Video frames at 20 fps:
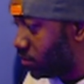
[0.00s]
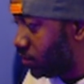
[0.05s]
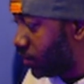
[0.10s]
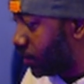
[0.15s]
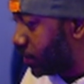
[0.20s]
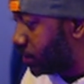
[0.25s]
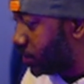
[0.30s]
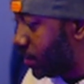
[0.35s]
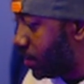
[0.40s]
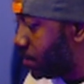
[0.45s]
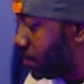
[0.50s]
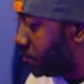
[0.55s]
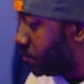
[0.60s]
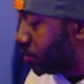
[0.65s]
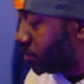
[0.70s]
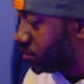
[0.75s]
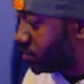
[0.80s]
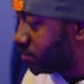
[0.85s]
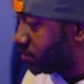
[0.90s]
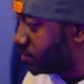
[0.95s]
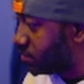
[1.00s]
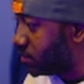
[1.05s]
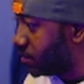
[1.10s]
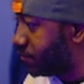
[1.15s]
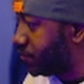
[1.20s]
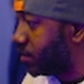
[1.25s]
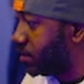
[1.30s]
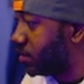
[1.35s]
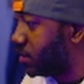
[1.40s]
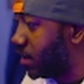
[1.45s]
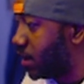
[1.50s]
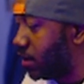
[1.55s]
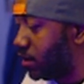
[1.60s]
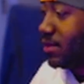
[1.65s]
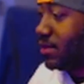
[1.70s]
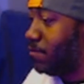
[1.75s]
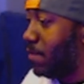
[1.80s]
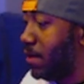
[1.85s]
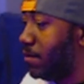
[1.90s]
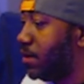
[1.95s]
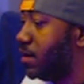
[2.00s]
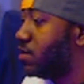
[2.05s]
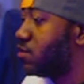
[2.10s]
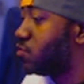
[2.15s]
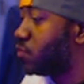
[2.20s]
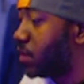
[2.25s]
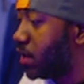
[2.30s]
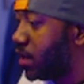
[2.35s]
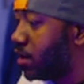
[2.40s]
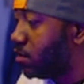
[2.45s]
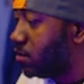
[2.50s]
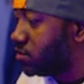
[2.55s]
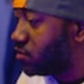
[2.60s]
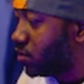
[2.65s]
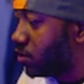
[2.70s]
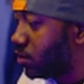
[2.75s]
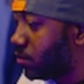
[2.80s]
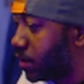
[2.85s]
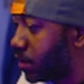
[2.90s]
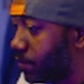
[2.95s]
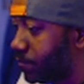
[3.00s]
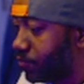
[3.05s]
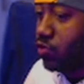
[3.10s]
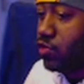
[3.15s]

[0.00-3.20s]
the inputs and stuff like that. Maybe they just want to enter the tournament.